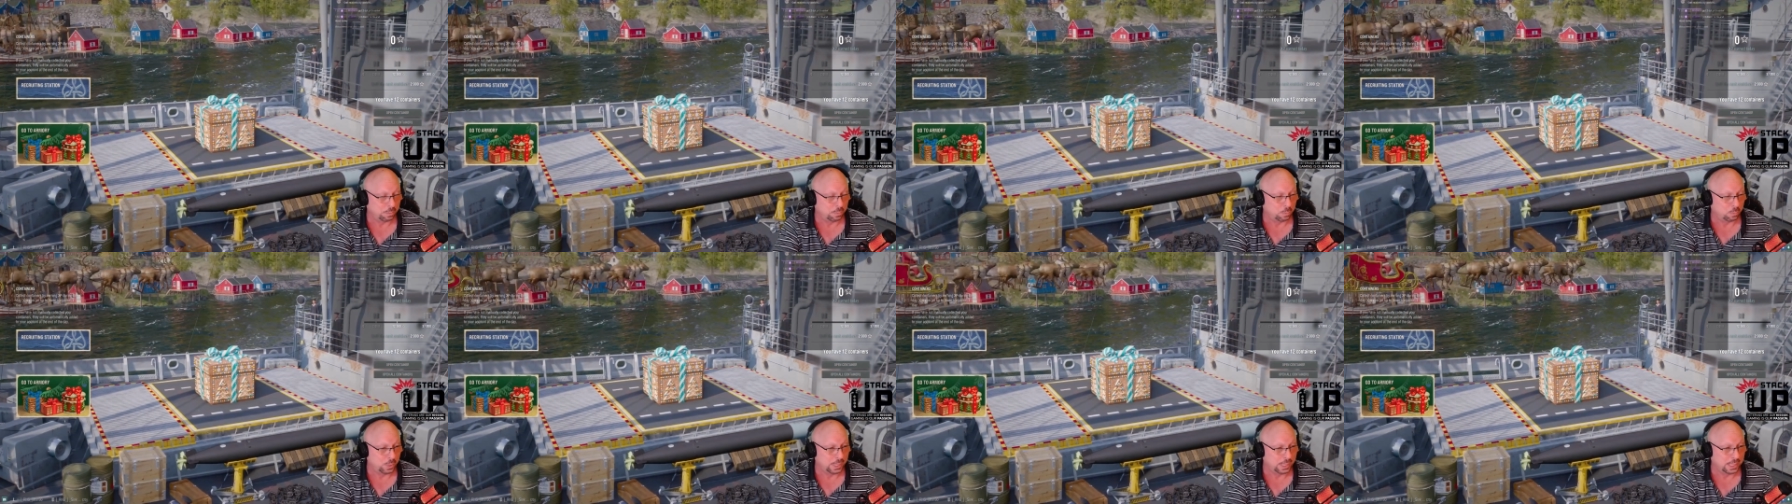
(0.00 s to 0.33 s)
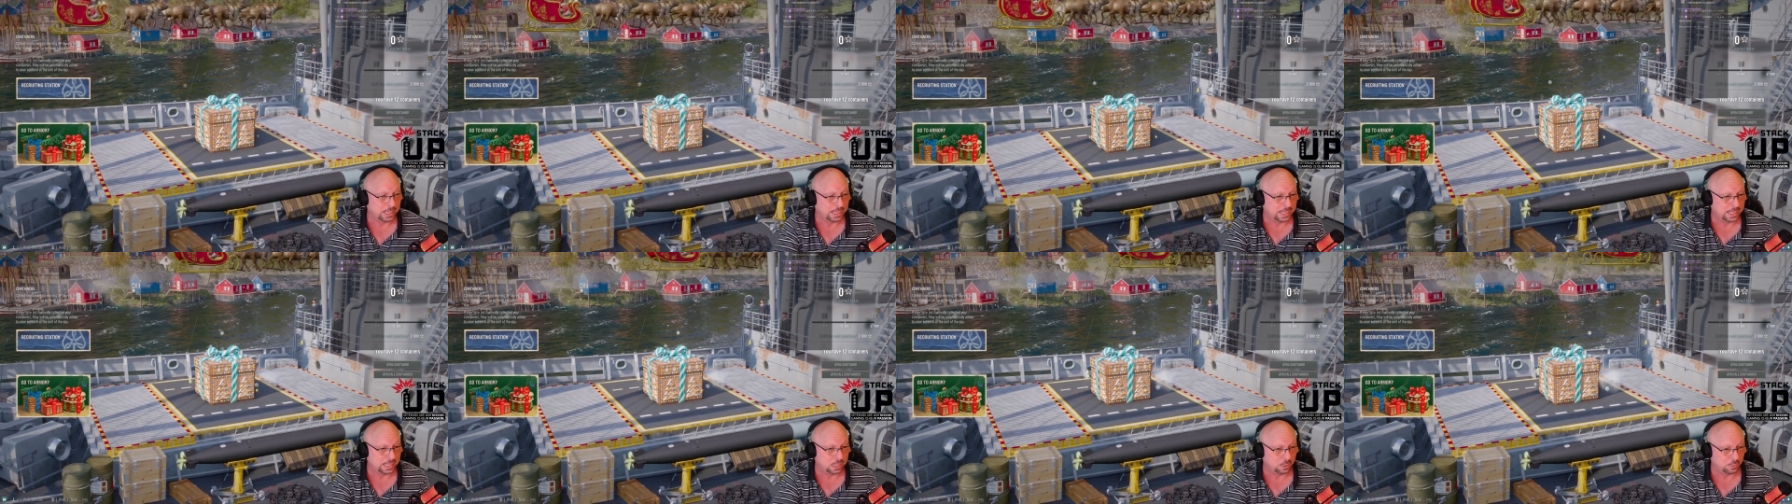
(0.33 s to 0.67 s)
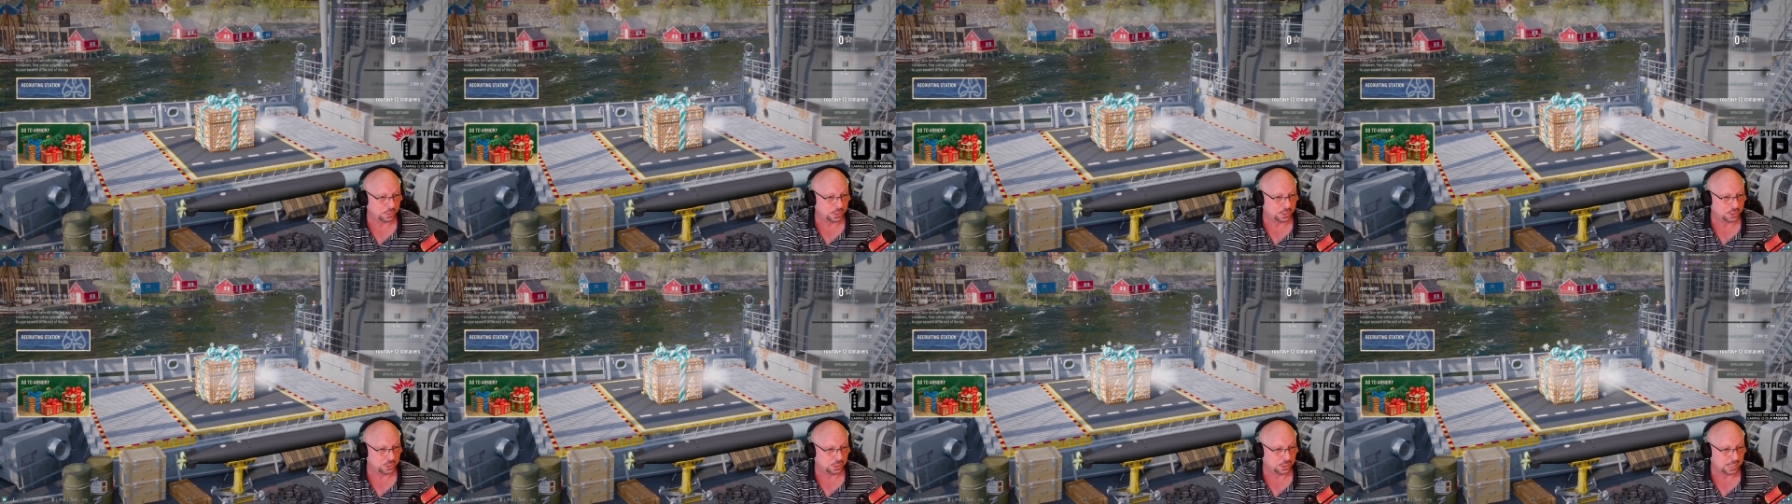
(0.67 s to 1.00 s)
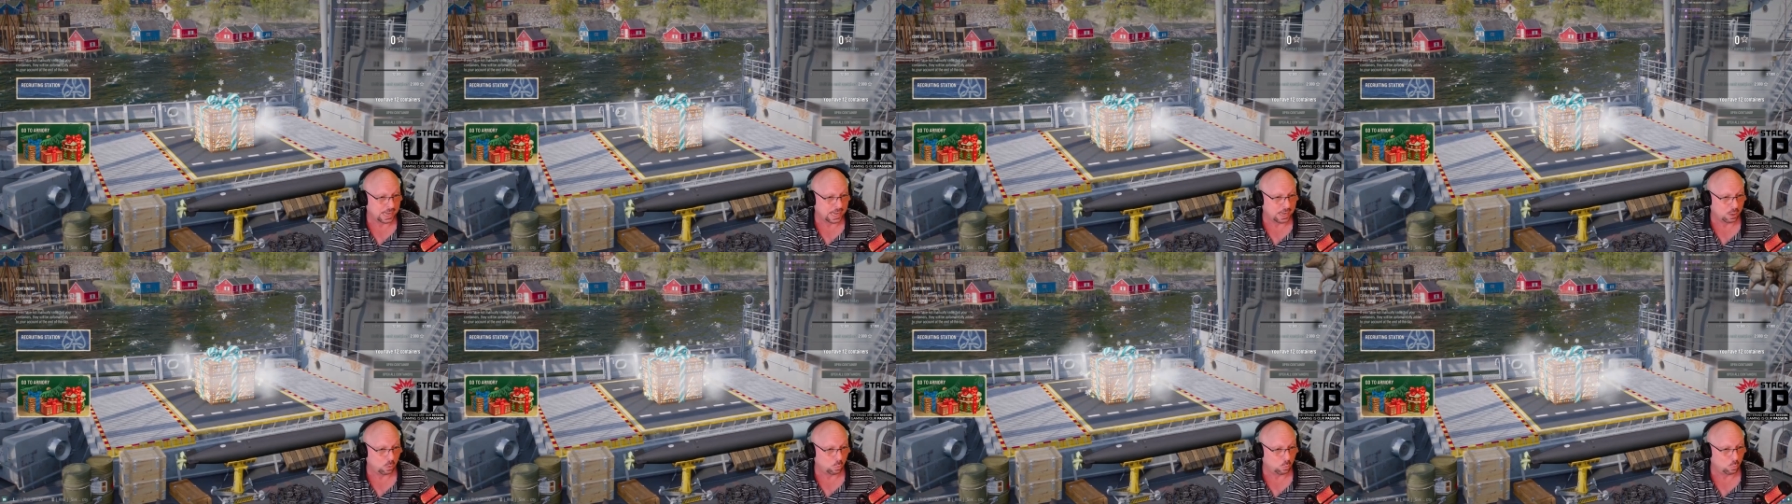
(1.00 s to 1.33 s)
we can get on this
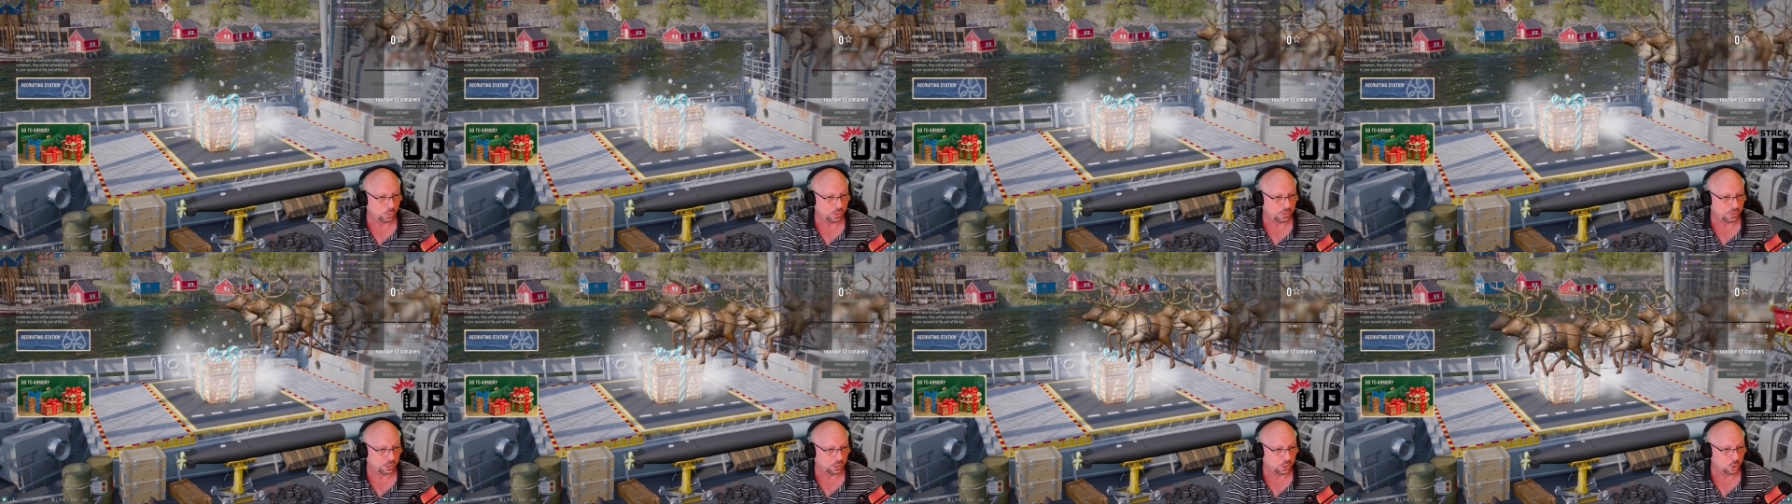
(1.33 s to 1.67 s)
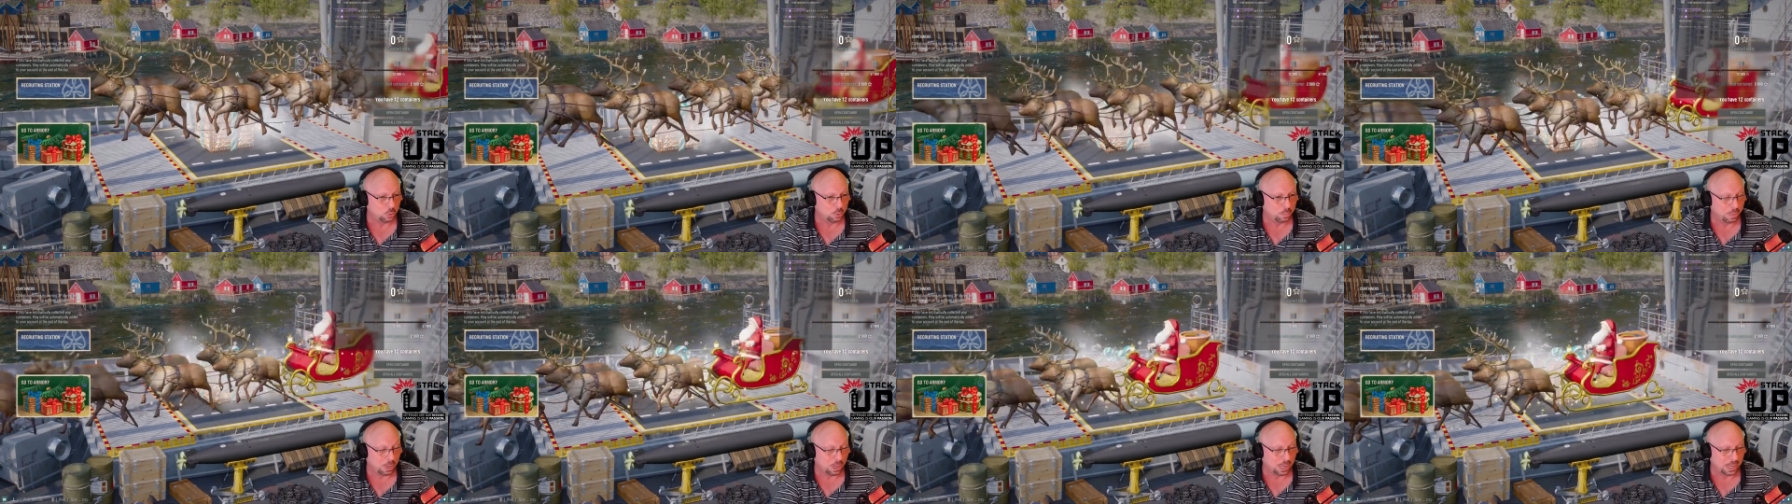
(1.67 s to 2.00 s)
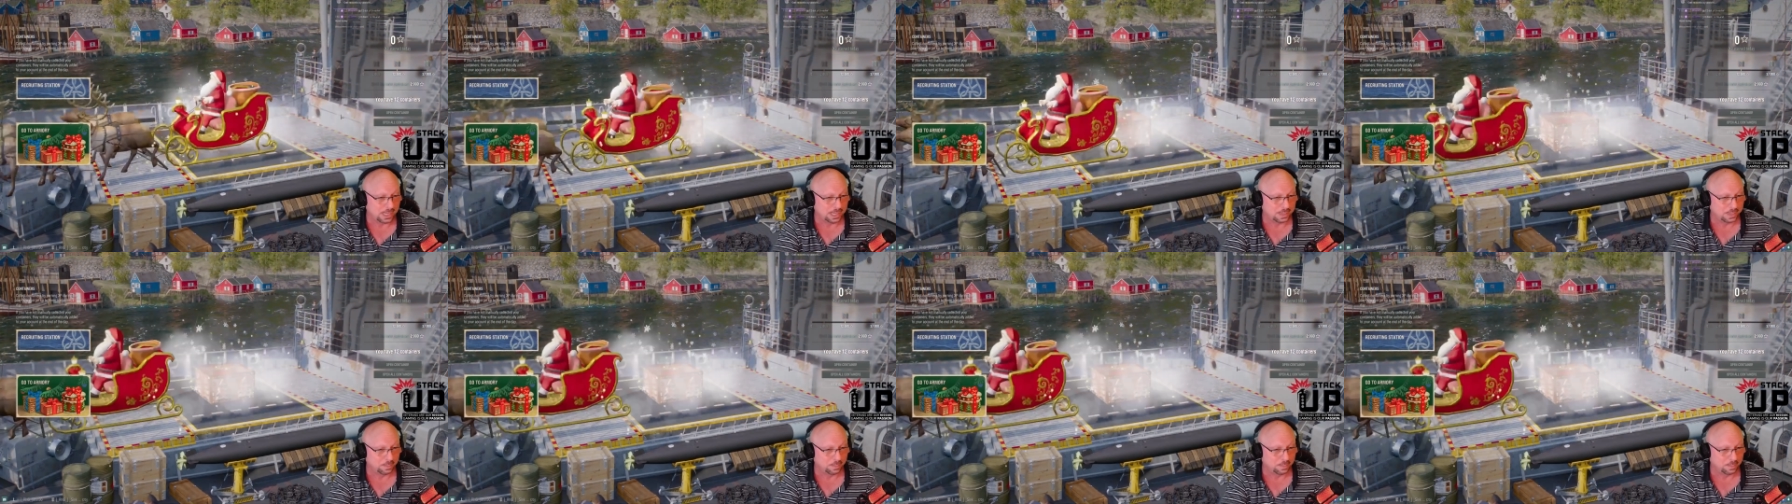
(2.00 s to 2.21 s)
account with the coupon,